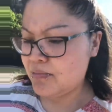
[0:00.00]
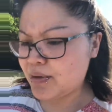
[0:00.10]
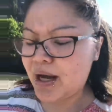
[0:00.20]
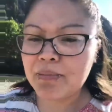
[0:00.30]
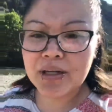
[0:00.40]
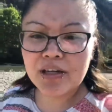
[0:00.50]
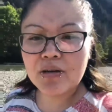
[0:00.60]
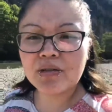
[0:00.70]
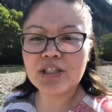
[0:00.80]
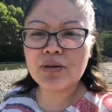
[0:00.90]
but I'm going to
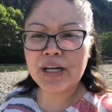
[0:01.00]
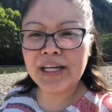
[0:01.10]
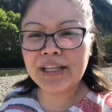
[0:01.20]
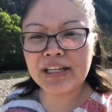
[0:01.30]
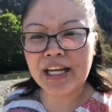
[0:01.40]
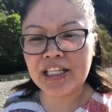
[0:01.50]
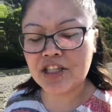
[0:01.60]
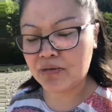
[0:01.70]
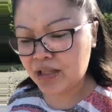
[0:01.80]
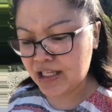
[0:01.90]
go enjoy the
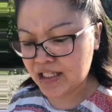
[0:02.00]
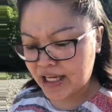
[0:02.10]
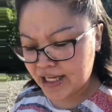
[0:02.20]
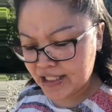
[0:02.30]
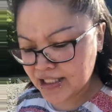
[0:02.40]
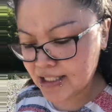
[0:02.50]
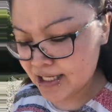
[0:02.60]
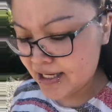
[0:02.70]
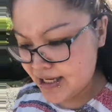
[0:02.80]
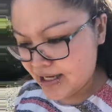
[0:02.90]
nature with these ladies
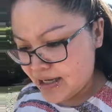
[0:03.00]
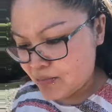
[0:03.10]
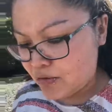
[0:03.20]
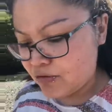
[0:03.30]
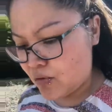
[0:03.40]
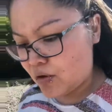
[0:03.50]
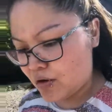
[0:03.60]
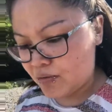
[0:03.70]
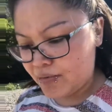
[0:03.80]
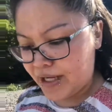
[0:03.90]

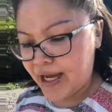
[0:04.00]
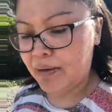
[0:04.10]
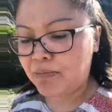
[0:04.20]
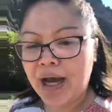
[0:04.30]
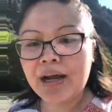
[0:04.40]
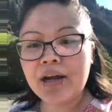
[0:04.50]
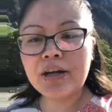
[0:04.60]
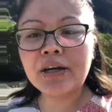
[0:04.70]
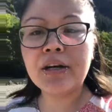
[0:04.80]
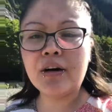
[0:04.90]
before we head back
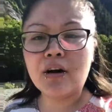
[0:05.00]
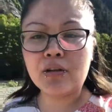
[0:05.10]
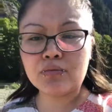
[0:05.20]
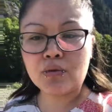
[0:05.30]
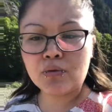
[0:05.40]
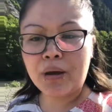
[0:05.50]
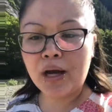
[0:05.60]
on the road